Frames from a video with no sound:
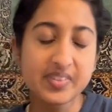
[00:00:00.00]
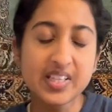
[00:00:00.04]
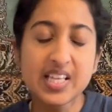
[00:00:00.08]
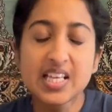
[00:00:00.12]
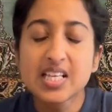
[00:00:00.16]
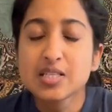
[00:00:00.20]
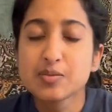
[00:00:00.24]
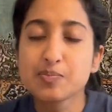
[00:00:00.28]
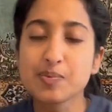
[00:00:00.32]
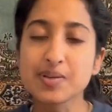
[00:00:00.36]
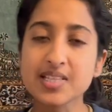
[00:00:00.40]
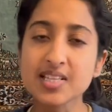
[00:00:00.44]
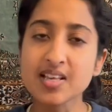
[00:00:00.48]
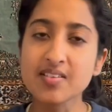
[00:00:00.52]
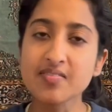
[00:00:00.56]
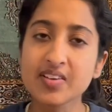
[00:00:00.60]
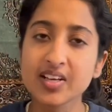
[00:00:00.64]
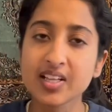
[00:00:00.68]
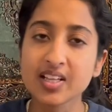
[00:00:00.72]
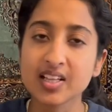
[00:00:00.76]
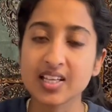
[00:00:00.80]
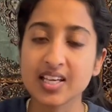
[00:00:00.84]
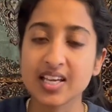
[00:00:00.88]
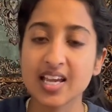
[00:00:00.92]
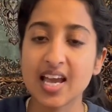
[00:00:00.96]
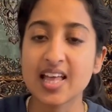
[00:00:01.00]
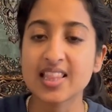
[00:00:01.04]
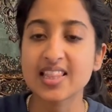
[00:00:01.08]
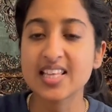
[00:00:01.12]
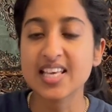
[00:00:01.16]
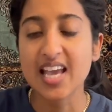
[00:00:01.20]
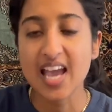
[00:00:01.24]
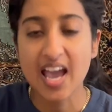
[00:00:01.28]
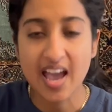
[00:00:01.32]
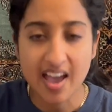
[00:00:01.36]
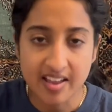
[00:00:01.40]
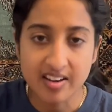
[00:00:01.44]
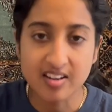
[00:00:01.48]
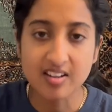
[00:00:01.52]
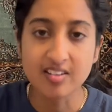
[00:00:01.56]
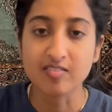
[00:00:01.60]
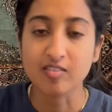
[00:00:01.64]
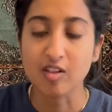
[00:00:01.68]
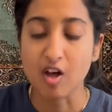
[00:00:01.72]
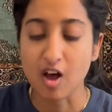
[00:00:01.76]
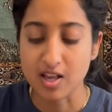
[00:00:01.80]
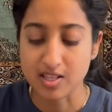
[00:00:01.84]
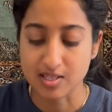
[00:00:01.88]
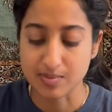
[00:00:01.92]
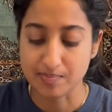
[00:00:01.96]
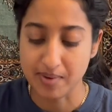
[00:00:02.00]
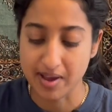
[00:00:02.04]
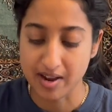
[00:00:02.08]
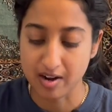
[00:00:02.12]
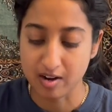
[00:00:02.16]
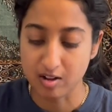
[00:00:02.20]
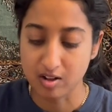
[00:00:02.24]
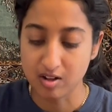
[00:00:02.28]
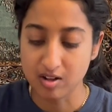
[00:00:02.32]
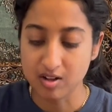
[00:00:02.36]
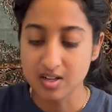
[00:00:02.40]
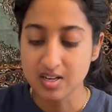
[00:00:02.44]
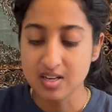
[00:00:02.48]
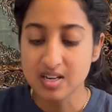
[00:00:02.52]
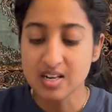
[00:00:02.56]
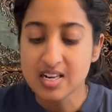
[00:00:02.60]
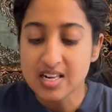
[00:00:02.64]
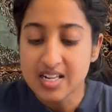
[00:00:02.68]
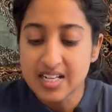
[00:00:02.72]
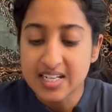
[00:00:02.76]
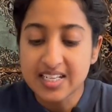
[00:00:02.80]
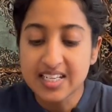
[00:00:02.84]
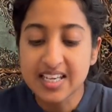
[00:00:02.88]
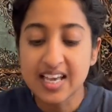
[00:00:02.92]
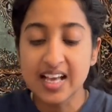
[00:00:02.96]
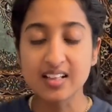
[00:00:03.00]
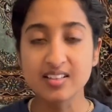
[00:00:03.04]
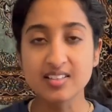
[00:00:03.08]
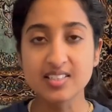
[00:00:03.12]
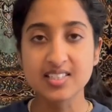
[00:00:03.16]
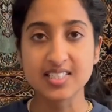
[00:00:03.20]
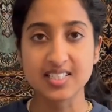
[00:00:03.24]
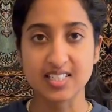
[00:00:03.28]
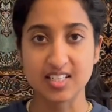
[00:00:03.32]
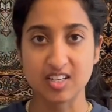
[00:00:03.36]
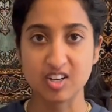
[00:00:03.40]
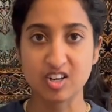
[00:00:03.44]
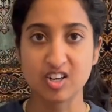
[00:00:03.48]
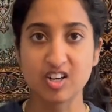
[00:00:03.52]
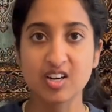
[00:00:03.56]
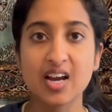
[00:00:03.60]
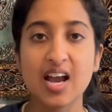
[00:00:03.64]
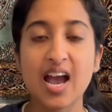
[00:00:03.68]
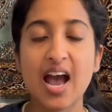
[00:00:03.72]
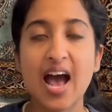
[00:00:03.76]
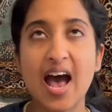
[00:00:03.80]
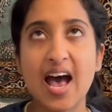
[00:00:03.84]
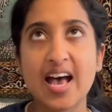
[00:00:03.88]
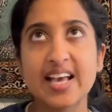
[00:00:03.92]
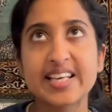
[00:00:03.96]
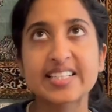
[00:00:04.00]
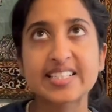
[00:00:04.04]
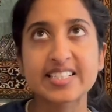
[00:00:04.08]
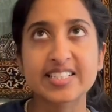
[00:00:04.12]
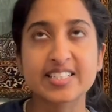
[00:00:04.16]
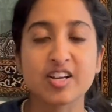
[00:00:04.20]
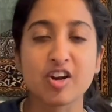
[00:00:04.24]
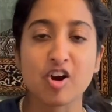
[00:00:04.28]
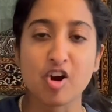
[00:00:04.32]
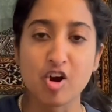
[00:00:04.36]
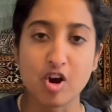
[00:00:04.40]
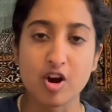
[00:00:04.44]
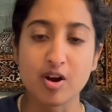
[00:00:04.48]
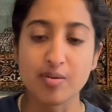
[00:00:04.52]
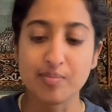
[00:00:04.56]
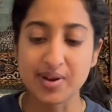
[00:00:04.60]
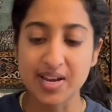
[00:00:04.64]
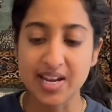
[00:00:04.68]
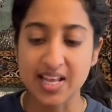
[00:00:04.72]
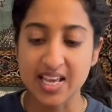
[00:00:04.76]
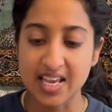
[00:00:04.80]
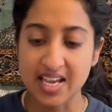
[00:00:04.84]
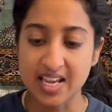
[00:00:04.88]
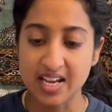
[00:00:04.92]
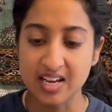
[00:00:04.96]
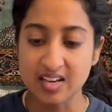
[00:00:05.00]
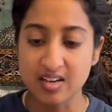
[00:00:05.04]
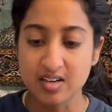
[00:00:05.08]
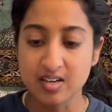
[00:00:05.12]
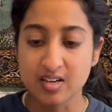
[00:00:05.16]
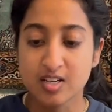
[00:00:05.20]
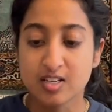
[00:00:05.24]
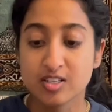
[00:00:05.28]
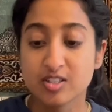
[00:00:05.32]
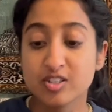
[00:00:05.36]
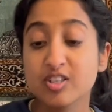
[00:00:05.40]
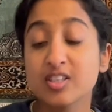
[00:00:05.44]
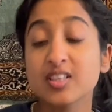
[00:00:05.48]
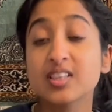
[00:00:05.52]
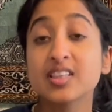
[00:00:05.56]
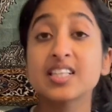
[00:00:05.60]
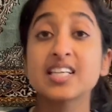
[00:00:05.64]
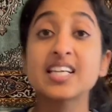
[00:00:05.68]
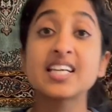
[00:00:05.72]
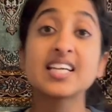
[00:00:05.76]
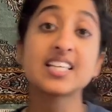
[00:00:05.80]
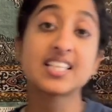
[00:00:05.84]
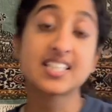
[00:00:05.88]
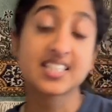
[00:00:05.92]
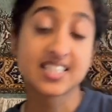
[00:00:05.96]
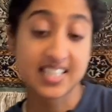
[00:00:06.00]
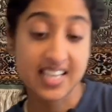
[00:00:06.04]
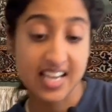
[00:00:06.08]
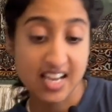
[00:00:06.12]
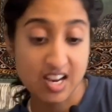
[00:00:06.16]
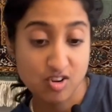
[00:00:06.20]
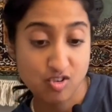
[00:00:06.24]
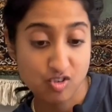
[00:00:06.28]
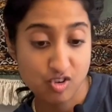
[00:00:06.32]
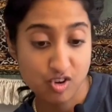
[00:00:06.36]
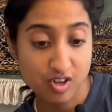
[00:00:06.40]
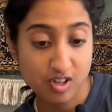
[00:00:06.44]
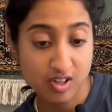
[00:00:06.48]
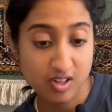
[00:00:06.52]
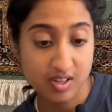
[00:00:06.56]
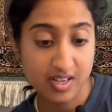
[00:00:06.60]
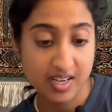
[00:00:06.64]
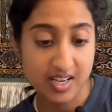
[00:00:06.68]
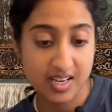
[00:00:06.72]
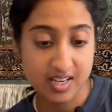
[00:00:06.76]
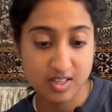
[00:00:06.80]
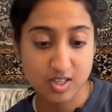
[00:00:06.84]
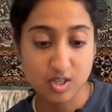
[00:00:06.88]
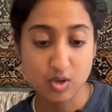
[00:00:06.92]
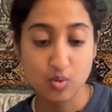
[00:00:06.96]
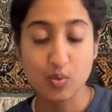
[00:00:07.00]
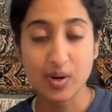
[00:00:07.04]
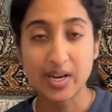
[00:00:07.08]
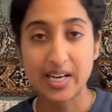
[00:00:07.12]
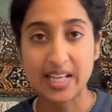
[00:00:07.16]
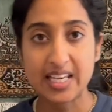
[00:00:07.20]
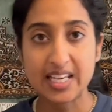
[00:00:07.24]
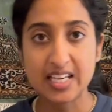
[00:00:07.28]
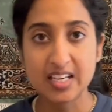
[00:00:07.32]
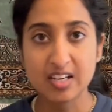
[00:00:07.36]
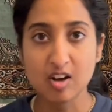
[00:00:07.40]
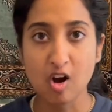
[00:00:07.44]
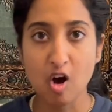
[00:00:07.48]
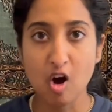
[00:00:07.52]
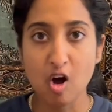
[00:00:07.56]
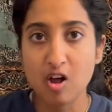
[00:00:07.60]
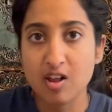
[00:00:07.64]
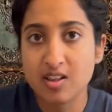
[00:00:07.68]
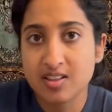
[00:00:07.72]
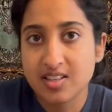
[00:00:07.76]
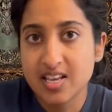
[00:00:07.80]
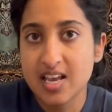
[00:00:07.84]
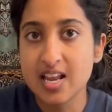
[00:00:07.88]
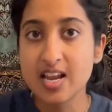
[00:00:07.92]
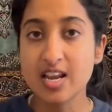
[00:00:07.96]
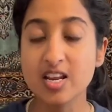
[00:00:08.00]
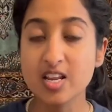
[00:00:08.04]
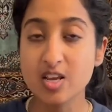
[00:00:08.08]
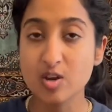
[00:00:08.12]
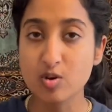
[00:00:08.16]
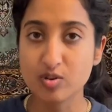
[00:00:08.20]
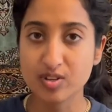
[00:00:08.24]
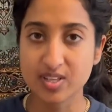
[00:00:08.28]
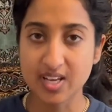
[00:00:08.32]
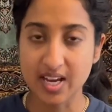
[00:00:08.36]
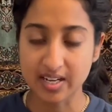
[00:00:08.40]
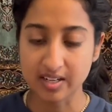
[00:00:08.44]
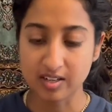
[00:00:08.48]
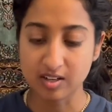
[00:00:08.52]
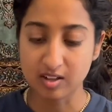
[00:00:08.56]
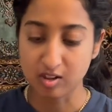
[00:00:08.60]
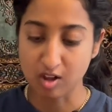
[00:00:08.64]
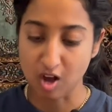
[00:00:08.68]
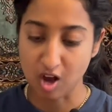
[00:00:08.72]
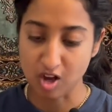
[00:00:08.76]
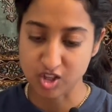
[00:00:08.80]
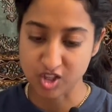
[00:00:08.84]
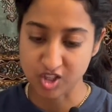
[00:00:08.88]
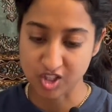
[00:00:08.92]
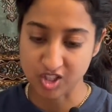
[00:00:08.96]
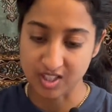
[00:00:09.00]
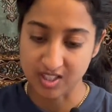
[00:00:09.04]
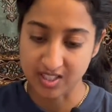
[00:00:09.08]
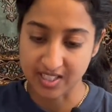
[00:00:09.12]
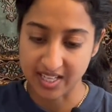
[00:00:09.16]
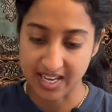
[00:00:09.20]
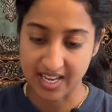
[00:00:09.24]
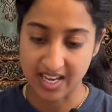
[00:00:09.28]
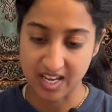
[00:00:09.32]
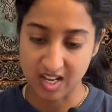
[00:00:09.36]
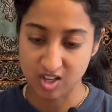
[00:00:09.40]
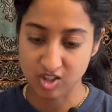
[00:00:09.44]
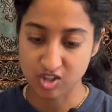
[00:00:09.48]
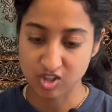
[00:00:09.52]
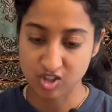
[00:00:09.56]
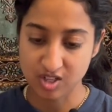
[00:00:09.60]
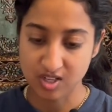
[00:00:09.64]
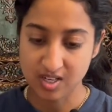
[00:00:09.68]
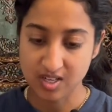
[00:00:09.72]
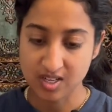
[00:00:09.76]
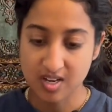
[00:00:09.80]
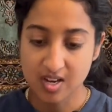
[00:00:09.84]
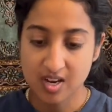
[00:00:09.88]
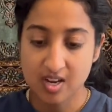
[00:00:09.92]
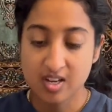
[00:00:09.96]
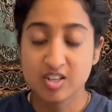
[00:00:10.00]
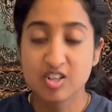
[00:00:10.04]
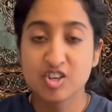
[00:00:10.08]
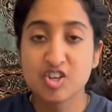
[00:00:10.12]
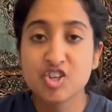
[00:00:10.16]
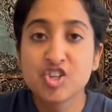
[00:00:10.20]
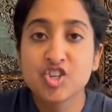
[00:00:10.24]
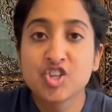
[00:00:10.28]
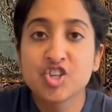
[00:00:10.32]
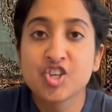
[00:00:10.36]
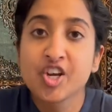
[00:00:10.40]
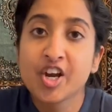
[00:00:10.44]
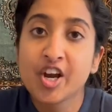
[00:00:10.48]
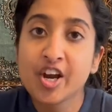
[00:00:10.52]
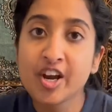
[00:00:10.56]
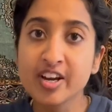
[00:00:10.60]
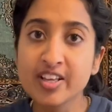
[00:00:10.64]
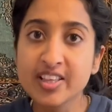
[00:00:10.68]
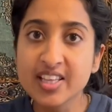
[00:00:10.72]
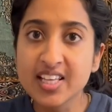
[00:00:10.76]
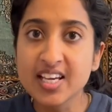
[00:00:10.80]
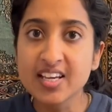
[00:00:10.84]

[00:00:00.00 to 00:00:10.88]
Specifically, at the end of Lost Metal, Kelsier asks Harmony to lead Scadrial into what he calls a new technological age, to share the